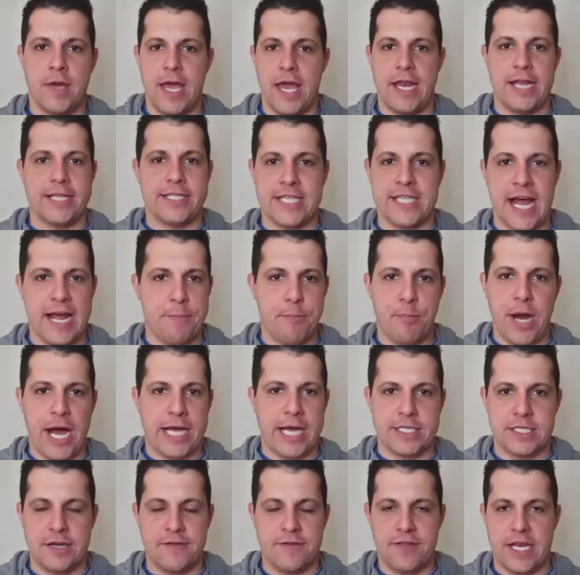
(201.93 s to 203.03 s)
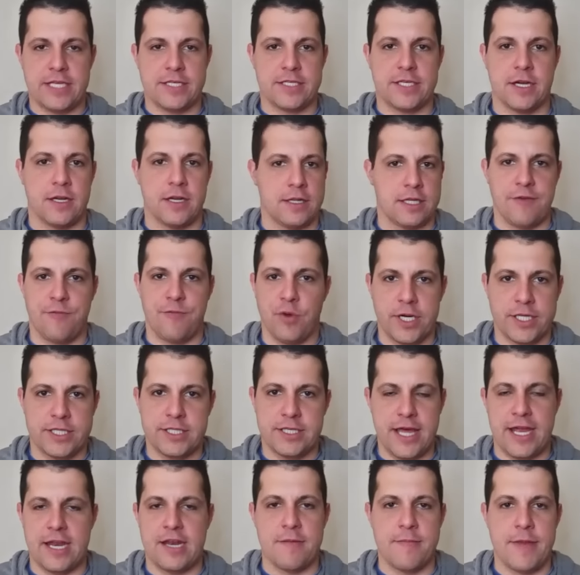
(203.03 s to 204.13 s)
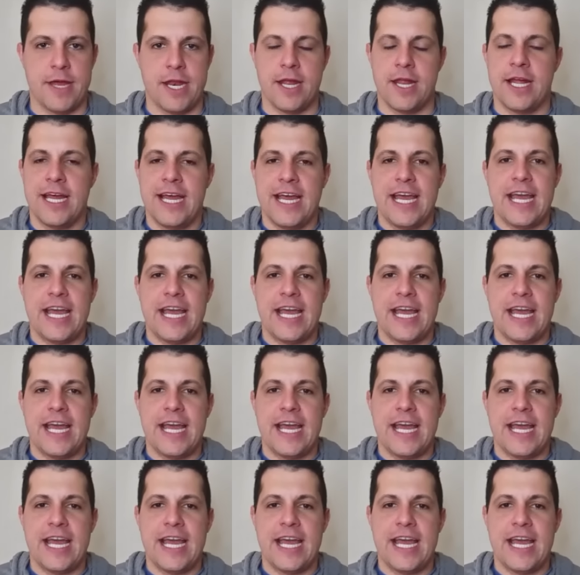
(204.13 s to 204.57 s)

and it's not positive that he's going to leave. We'll get to that in a minute.